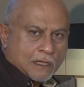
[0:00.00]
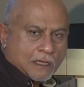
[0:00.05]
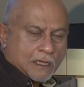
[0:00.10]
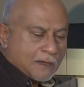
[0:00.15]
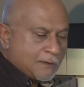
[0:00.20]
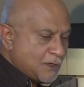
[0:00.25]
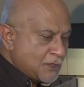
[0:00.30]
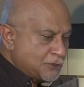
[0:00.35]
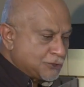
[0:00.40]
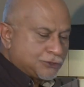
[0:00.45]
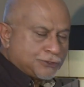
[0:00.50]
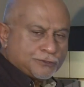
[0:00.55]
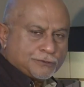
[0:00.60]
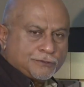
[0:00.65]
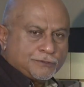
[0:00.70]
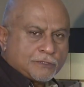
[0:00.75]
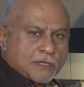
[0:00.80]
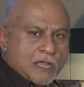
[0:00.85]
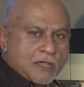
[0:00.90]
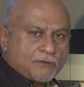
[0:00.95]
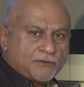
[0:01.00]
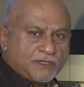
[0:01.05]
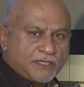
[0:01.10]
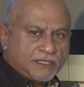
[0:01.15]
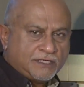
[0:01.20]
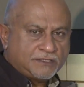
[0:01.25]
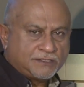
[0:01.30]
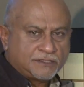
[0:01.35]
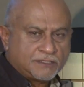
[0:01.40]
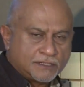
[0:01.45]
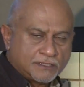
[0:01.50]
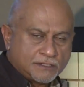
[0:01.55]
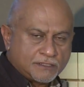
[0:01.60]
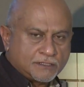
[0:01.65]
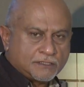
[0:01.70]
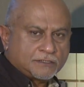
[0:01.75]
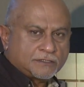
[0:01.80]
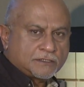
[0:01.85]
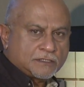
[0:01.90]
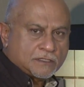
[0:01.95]
I'm going to show you how easy it
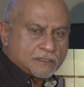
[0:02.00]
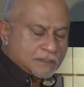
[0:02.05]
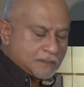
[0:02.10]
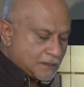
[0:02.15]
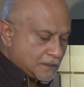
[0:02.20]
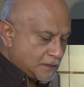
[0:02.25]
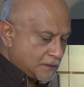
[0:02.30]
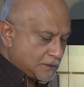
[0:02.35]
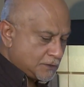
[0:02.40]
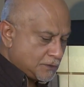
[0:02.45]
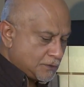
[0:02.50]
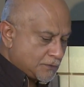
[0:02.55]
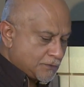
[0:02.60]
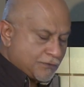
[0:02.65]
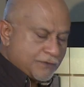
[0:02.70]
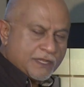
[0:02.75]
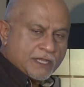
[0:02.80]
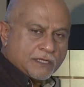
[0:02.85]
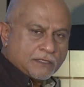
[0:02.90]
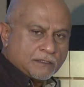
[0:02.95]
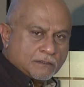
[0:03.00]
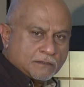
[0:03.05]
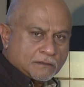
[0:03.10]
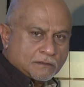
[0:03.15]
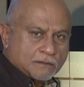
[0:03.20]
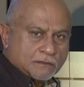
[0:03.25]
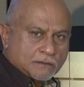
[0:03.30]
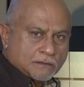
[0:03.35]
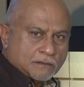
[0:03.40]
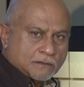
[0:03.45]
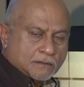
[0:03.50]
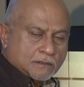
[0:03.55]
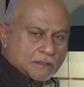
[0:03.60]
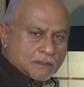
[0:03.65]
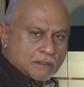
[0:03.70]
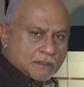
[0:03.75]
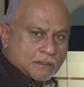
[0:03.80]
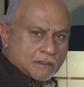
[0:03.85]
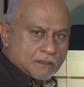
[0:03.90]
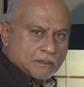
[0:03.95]
is to create
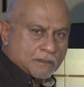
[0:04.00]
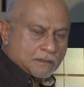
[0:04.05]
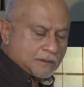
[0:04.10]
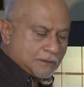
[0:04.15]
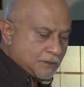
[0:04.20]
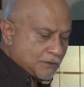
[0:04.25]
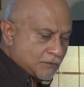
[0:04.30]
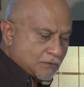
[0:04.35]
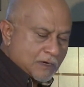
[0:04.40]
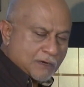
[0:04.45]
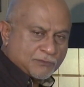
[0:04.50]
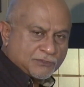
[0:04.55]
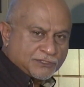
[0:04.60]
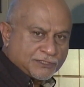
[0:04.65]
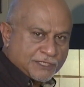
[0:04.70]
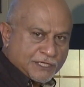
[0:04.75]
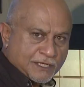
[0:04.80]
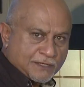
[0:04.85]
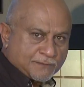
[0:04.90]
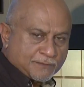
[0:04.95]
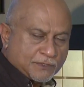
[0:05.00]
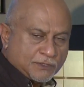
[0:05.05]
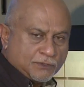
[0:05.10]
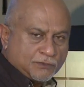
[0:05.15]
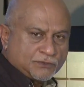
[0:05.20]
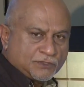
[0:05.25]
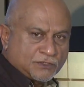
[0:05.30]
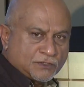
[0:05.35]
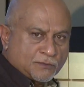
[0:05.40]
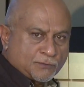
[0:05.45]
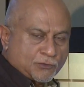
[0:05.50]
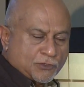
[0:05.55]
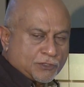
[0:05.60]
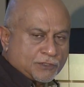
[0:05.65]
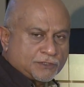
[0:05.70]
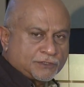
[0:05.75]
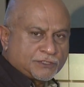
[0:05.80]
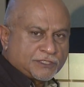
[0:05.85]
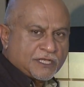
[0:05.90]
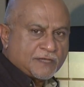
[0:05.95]
your rubber stamp using the
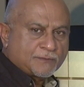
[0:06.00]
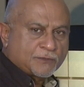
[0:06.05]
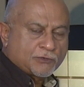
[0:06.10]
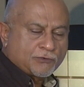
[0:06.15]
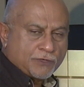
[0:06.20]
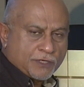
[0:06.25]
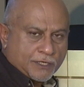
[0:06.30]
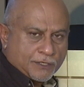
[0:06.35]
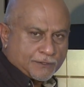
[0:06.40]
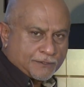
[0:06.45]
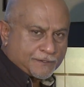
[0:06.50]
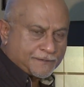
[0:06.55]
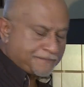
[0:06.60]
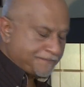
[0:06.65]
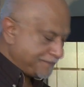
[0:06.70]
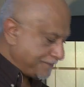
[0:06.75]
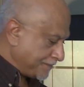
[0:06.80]
Brother Stamp Creator.